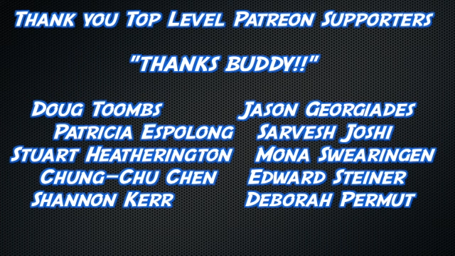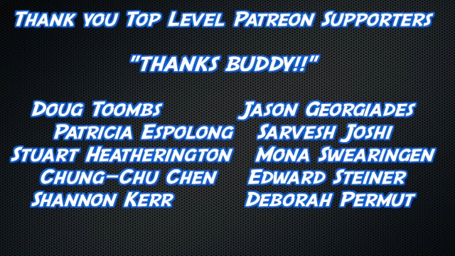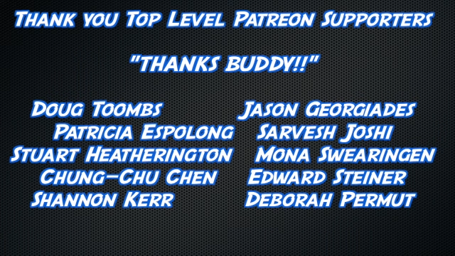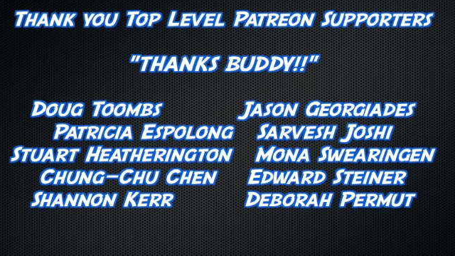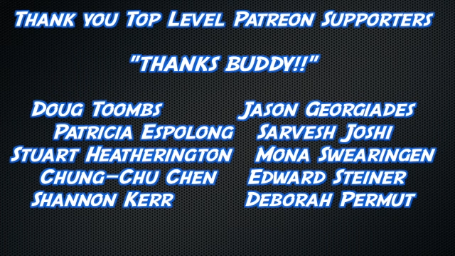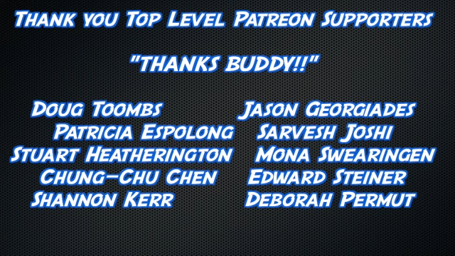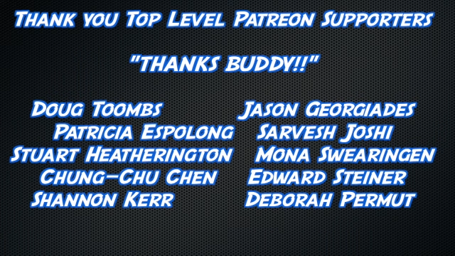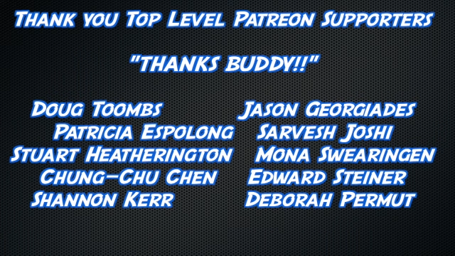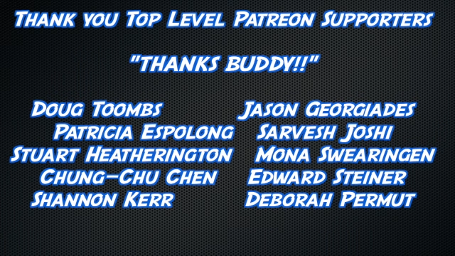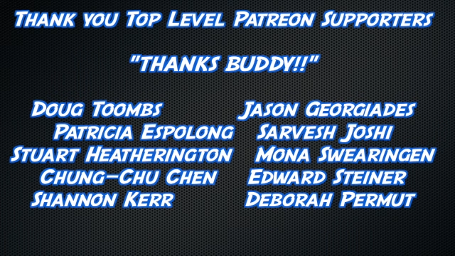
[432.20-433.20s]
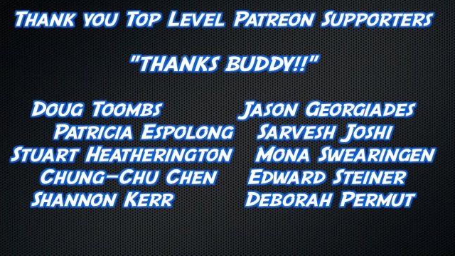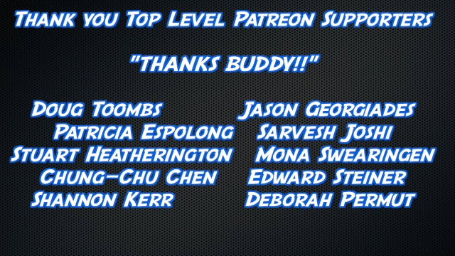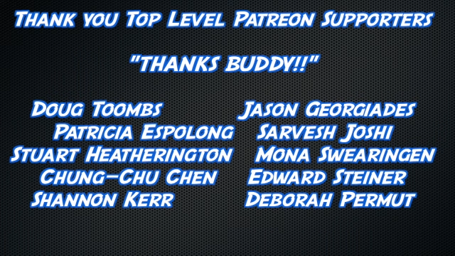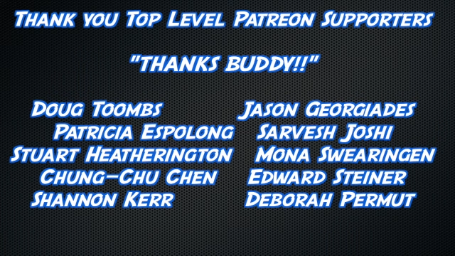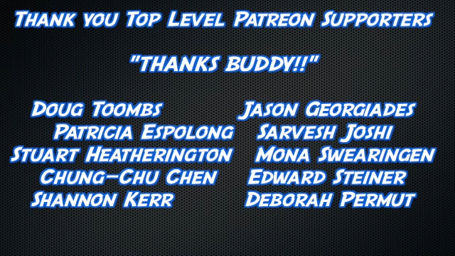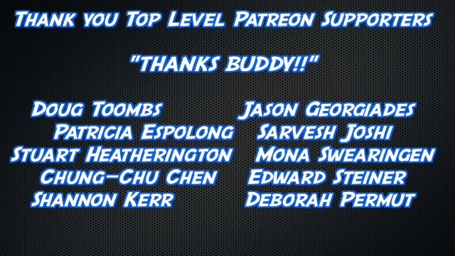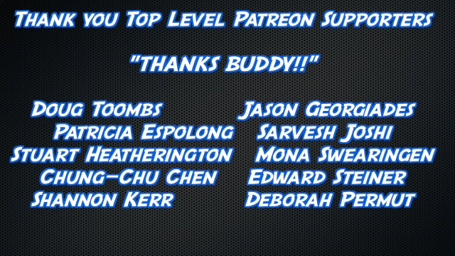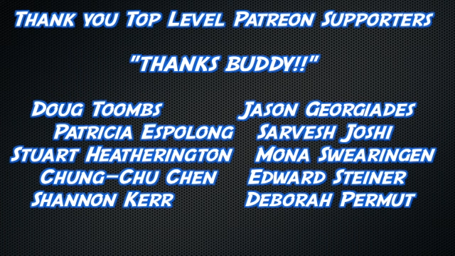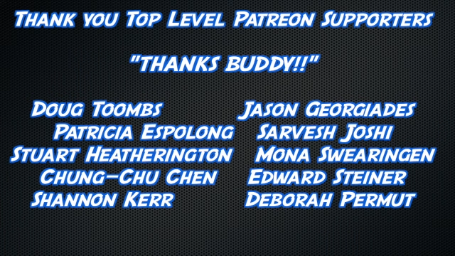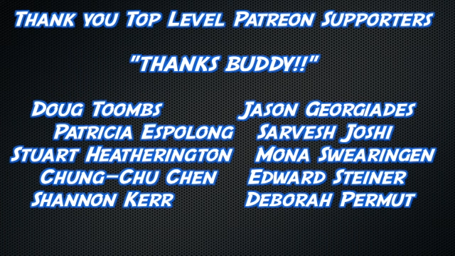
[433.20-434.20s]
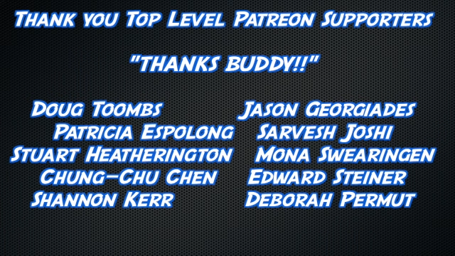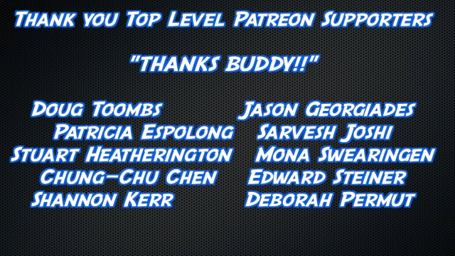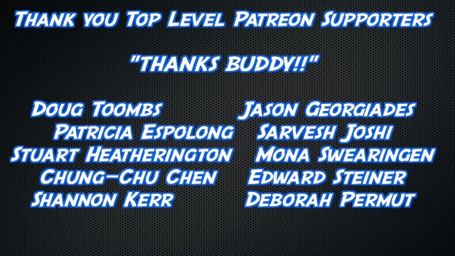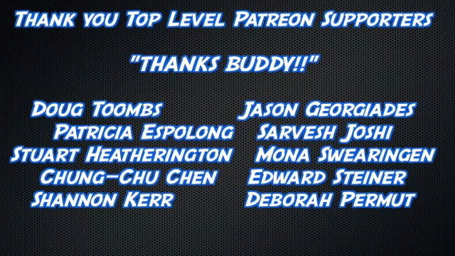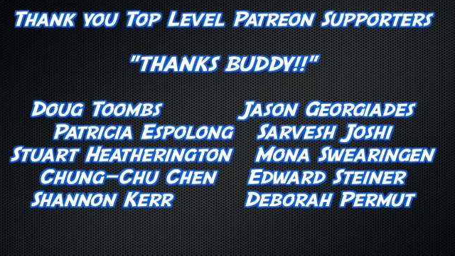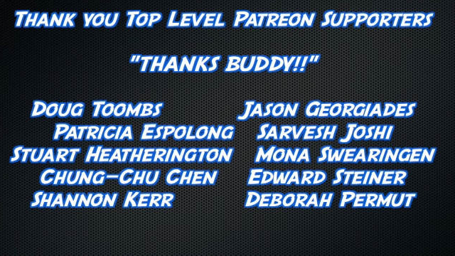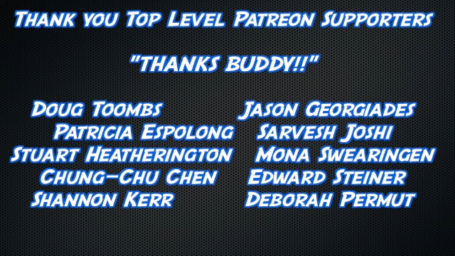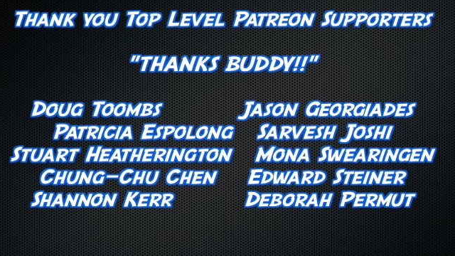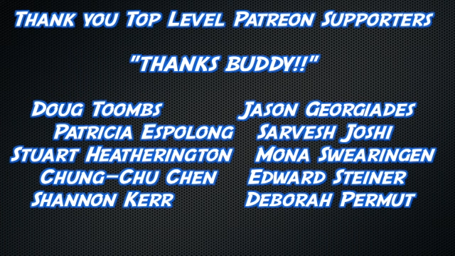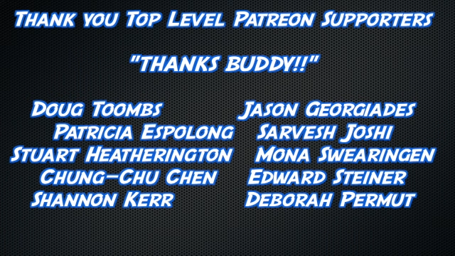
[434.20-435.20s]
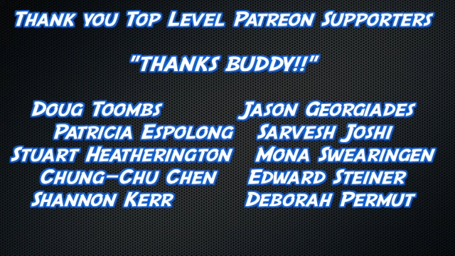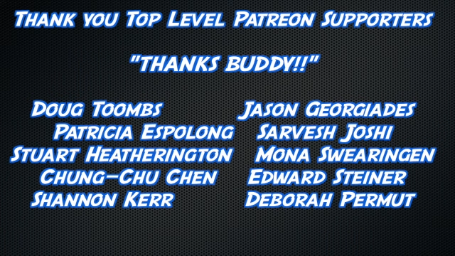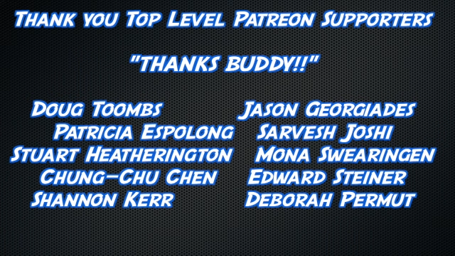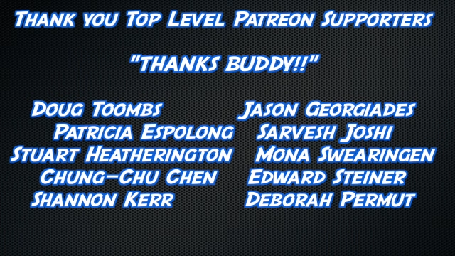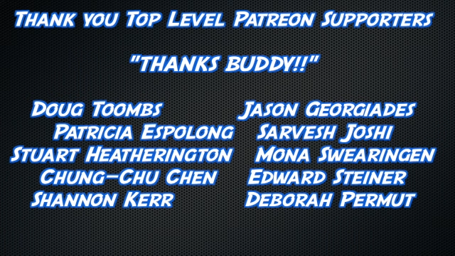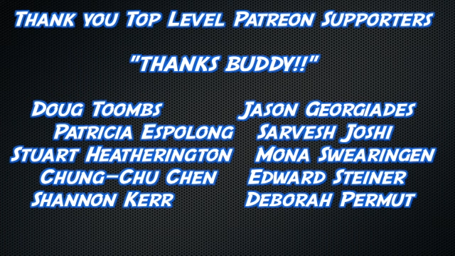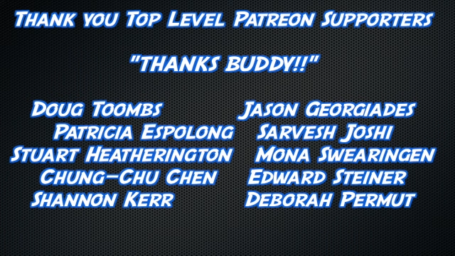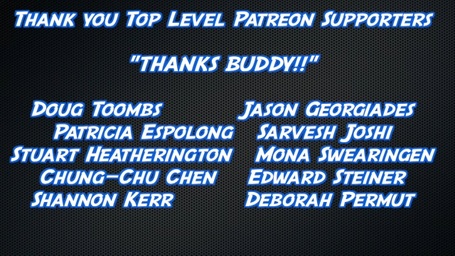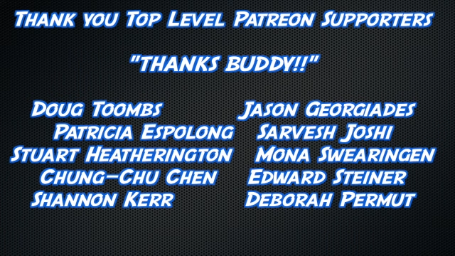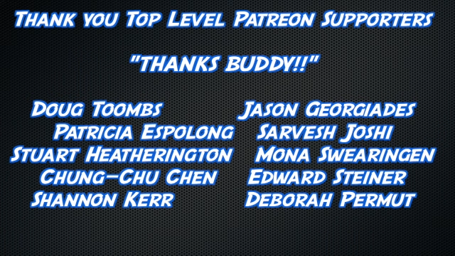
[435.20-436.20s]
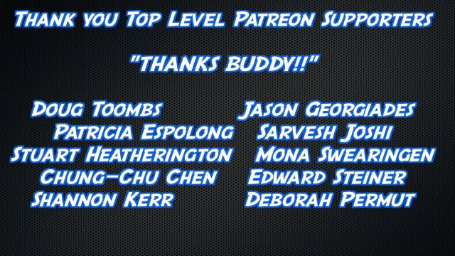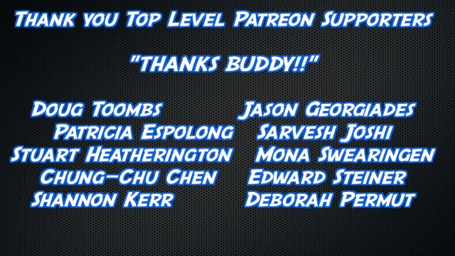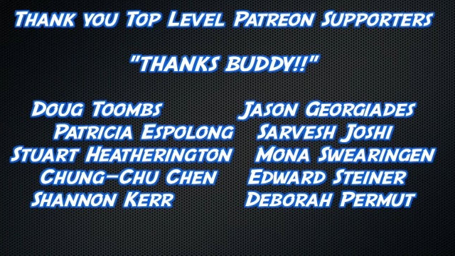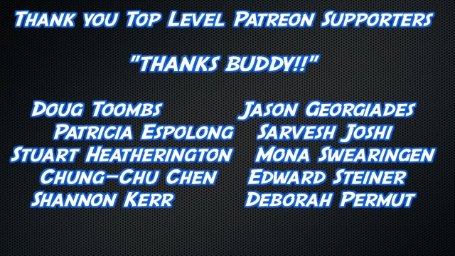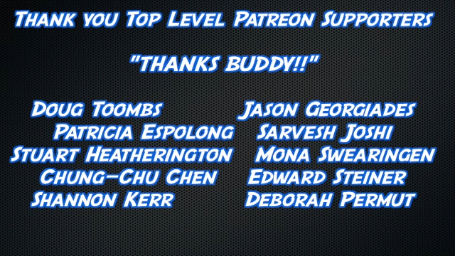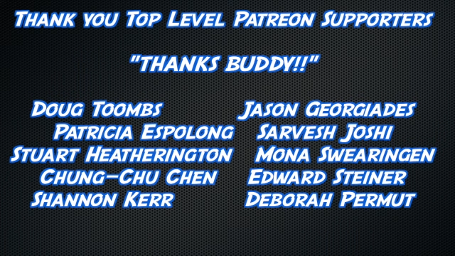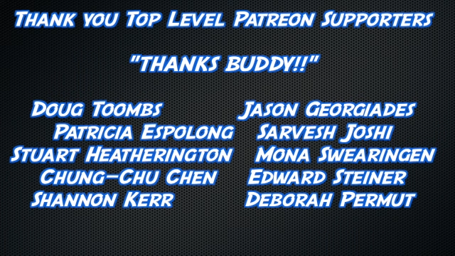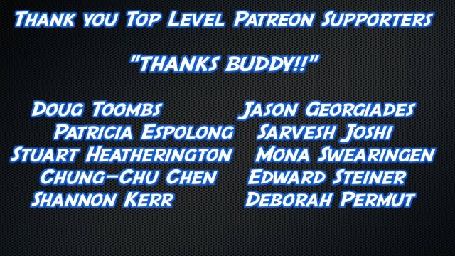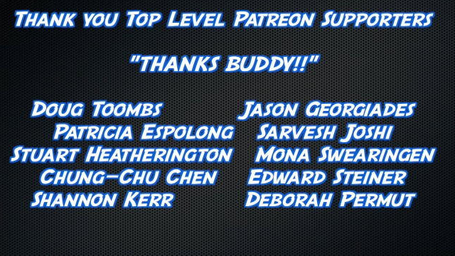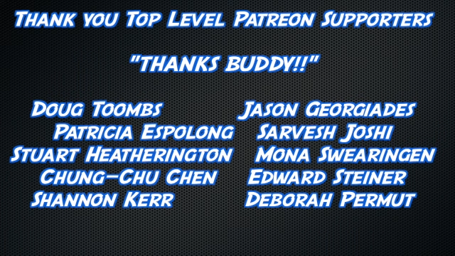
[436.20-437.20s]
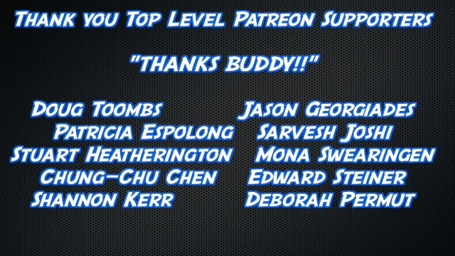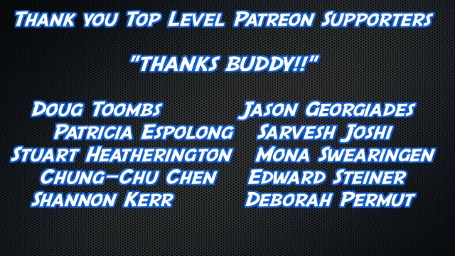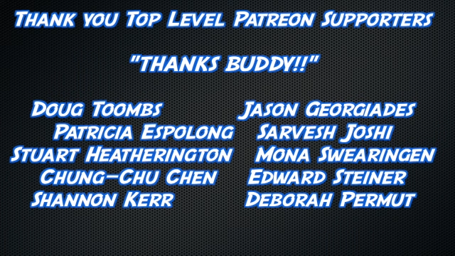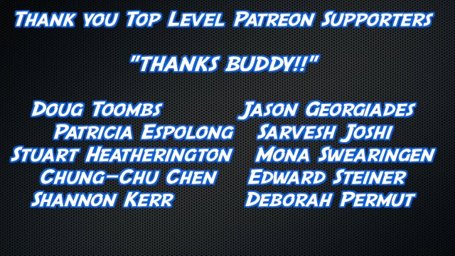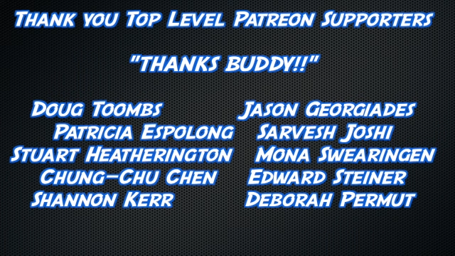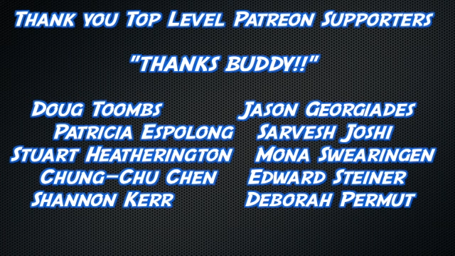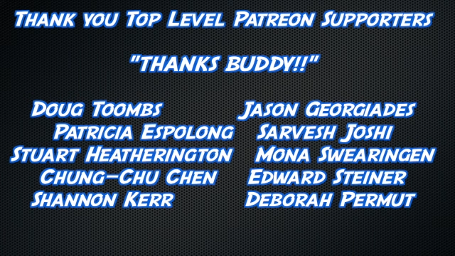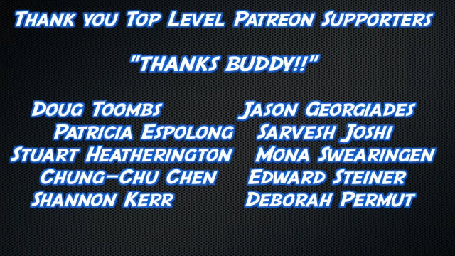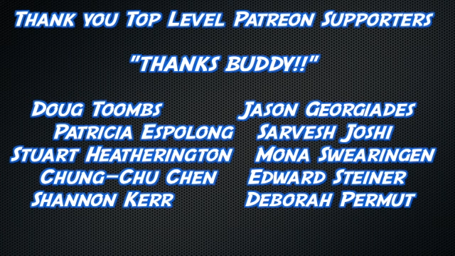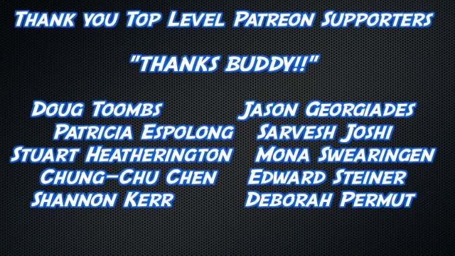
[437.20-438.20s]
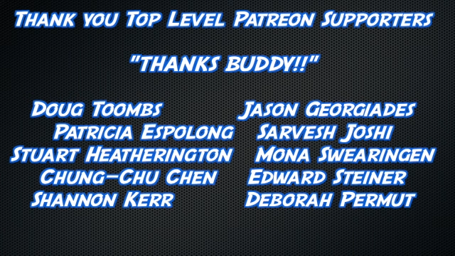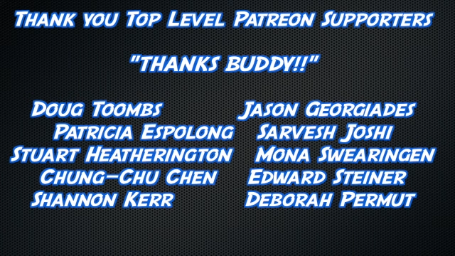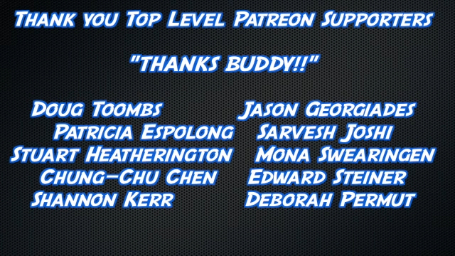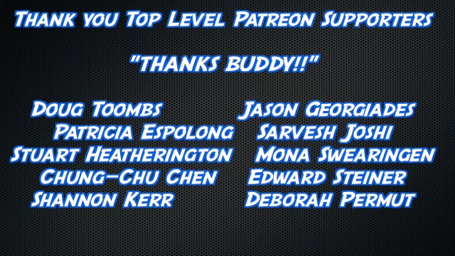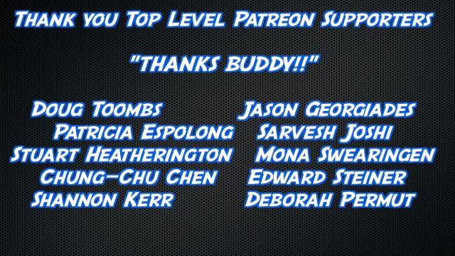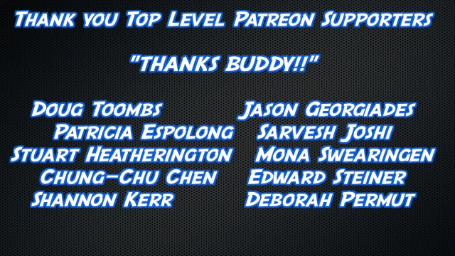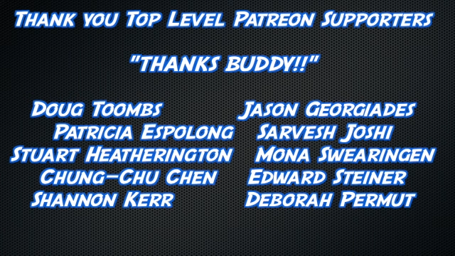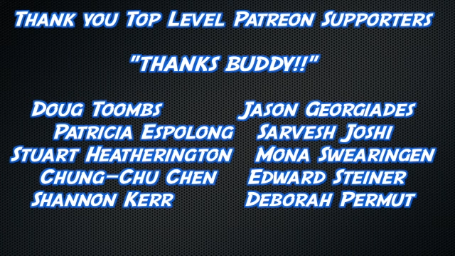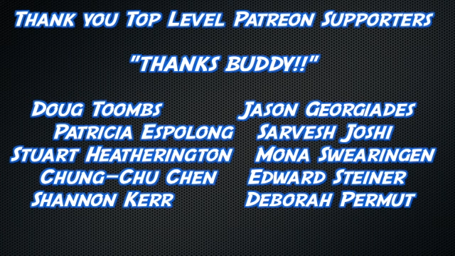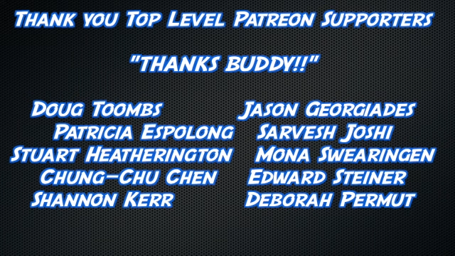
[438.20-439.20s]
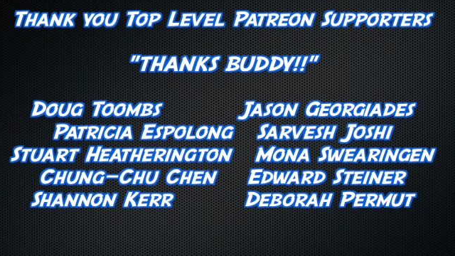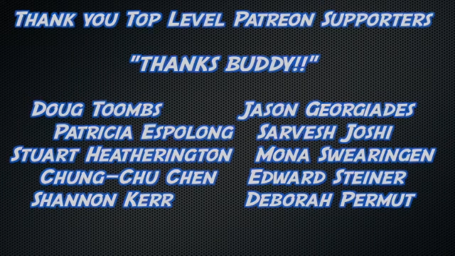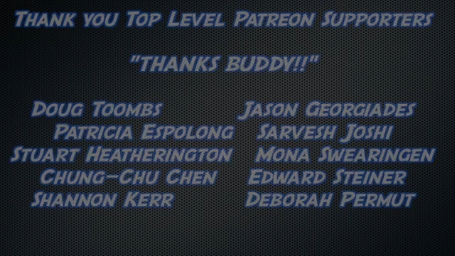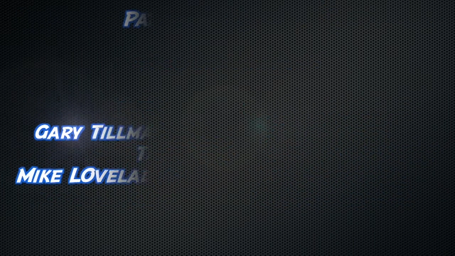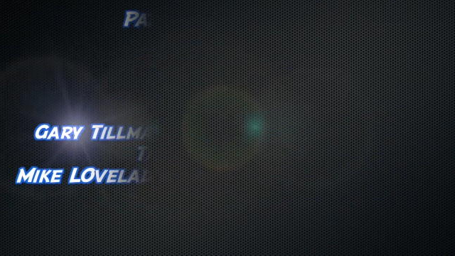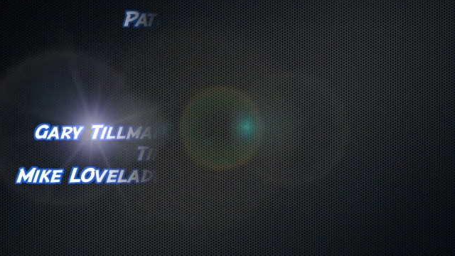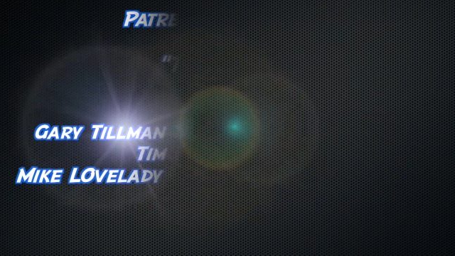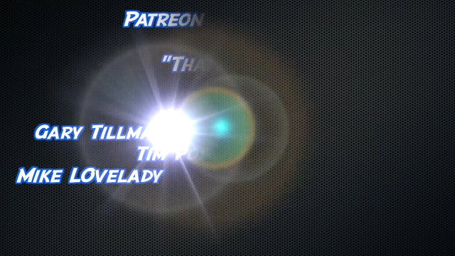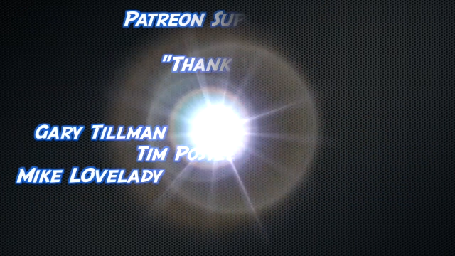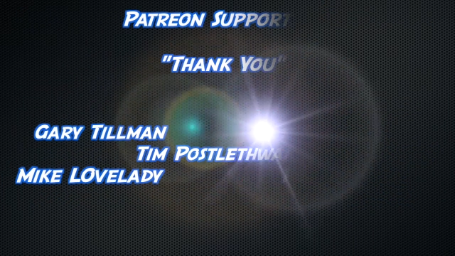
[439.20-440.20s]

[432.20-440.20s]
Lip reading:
Nobody's mouth can be seen.